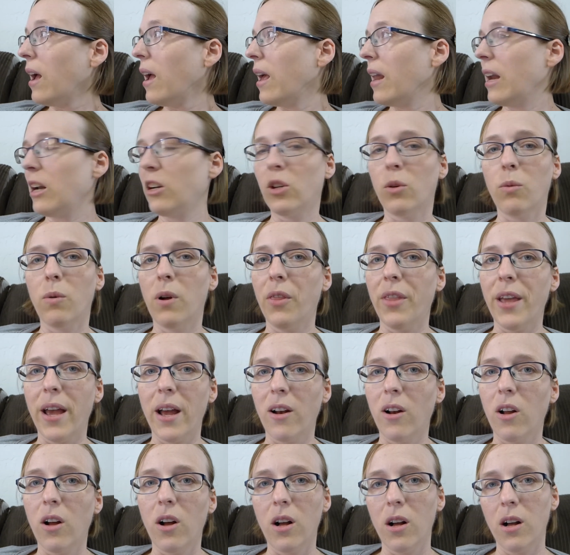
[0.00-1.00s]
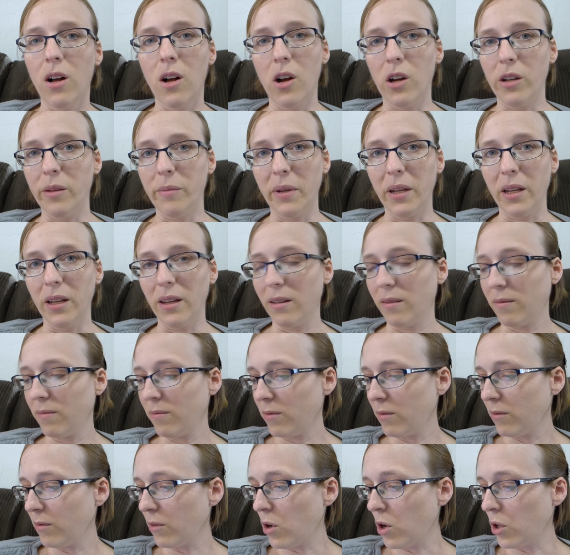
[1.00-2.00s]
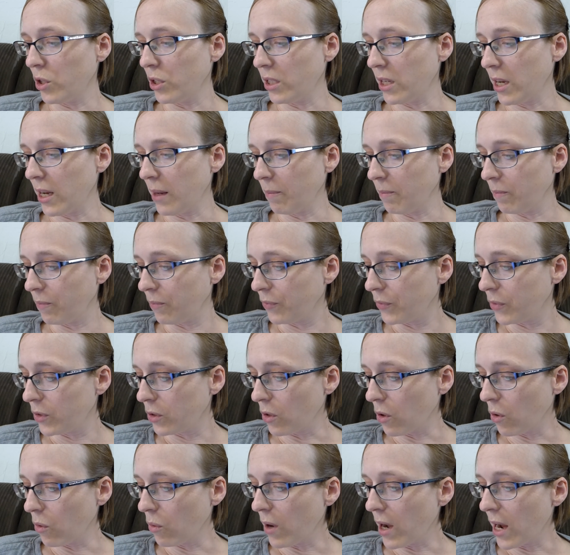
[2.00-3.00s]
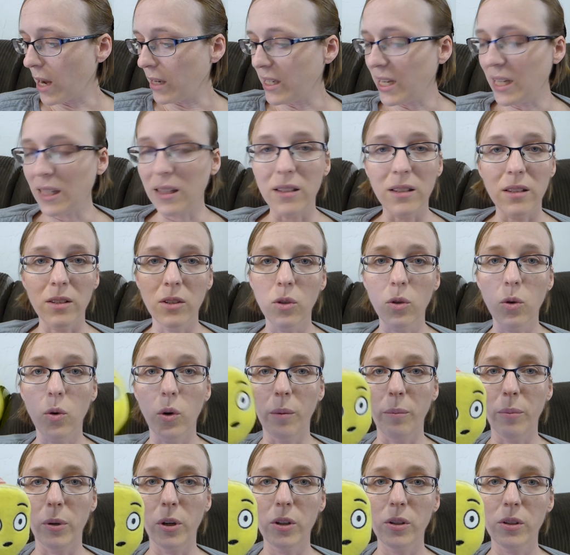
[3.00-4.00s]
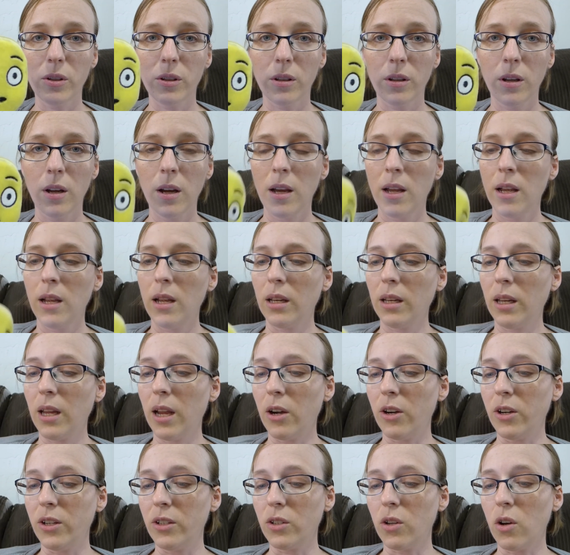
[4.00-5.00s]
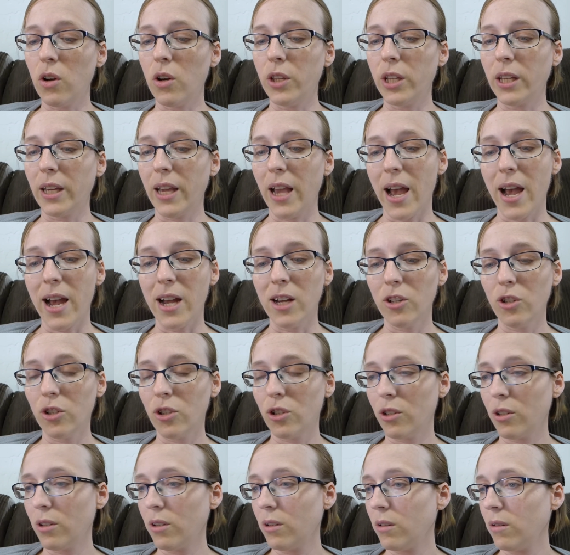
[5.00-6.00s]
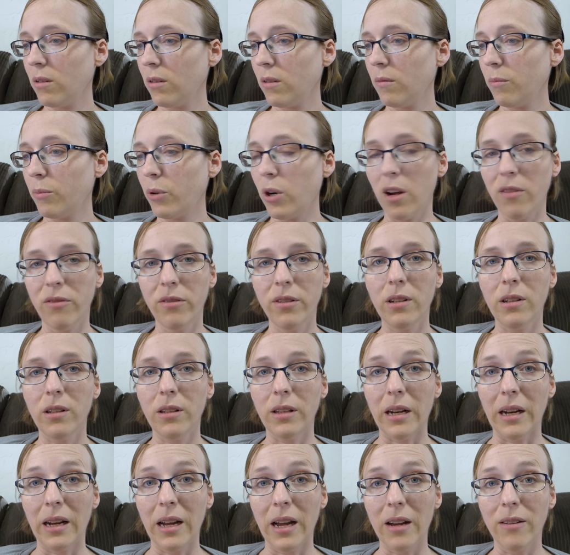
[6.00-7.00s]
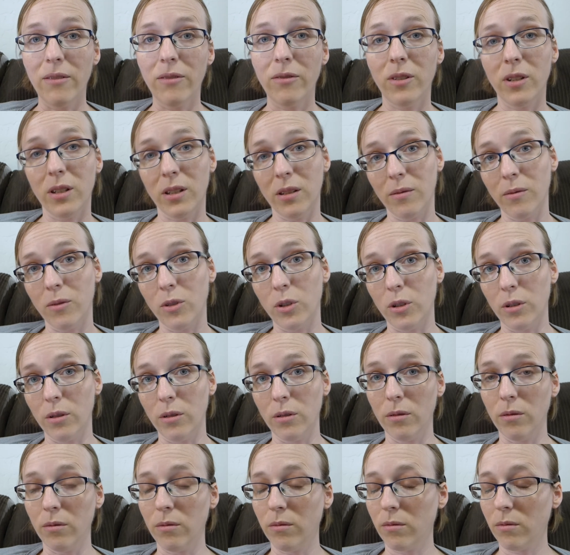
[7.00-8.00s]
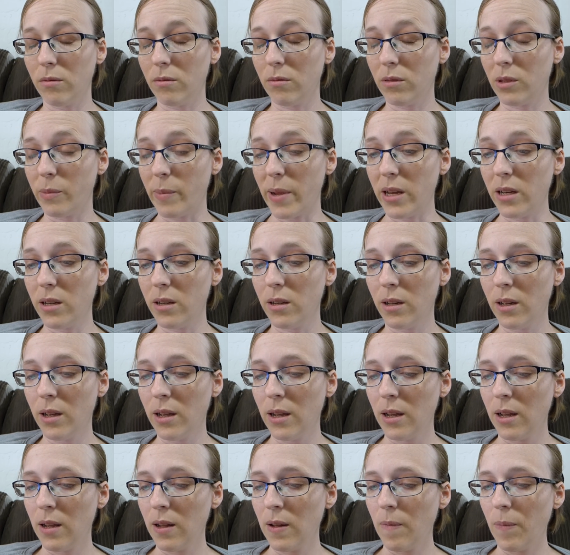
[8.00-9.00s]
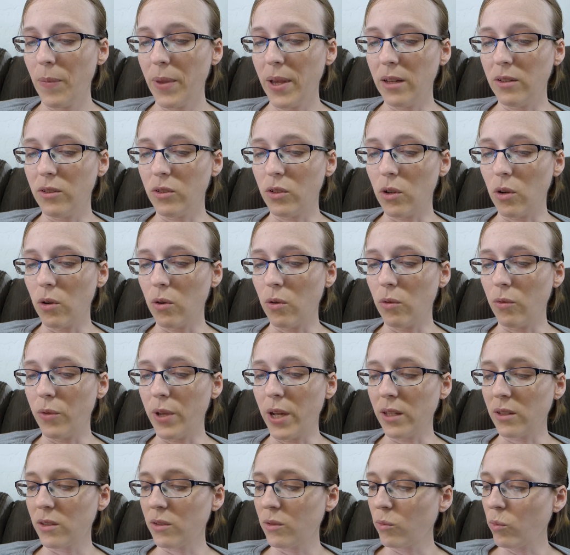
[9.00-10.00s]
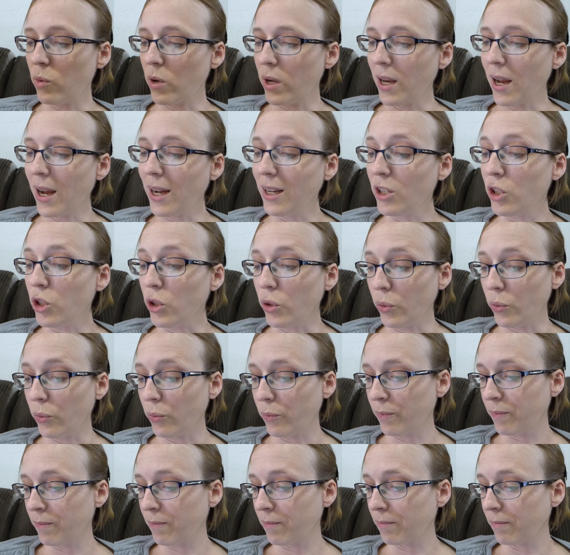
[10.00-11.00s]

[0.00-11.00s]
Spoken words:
And I don't want that on me all the time. So I take this little coin purse. It carries all the cash profit that I have to spend. And so that's what I do.